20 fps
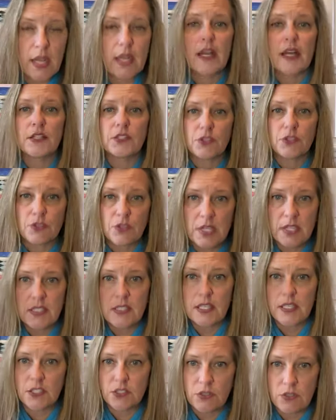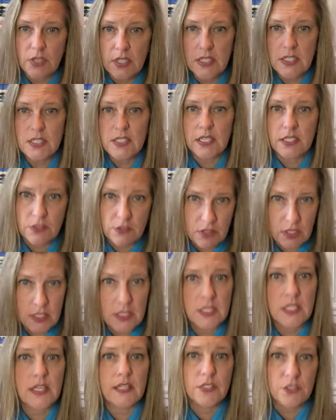I do this, I do this, I do this,
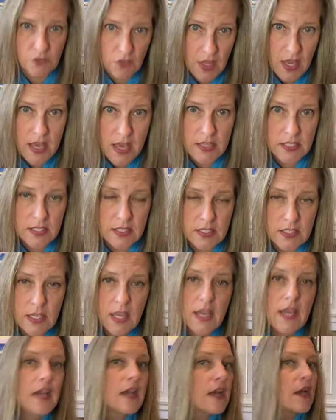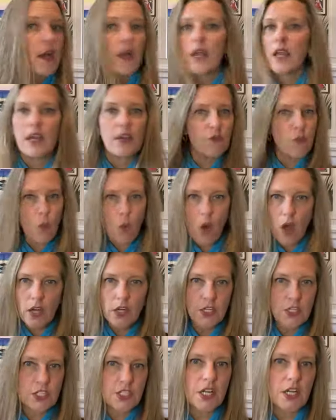I do this. If
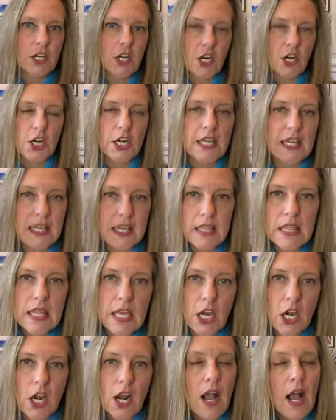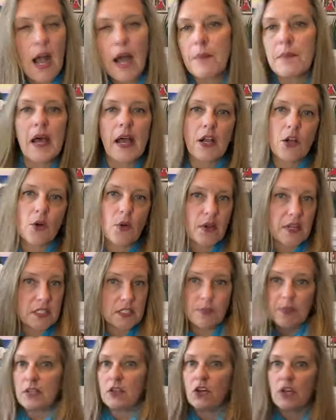water's not already in there, I'm not going to
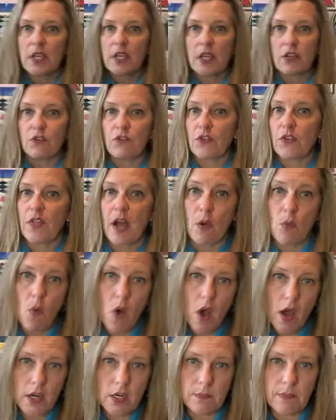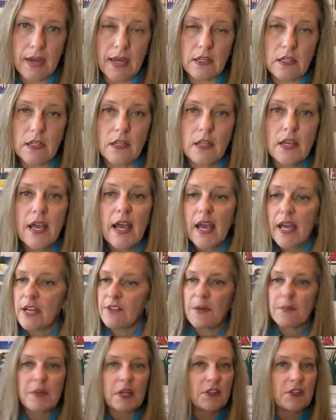be looking for that water bottle. And if
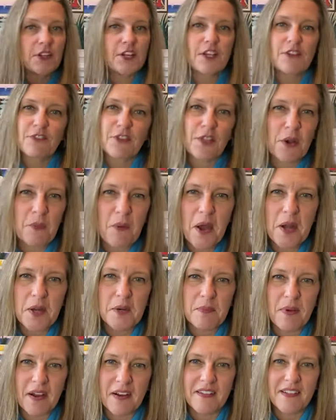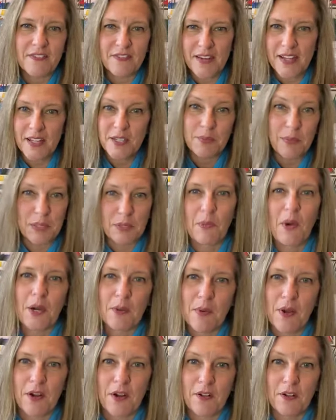I'm not looking for that water bottle, I forget to bring the water
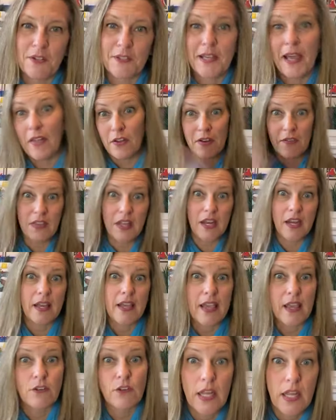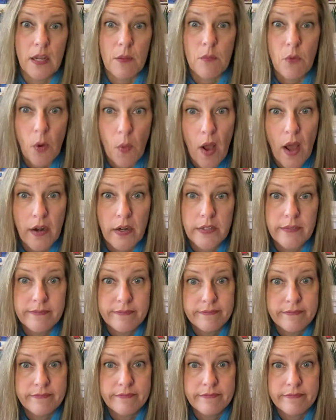bottle altogether, and then I can't drink any more water,
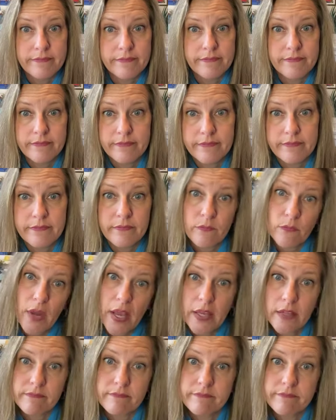right?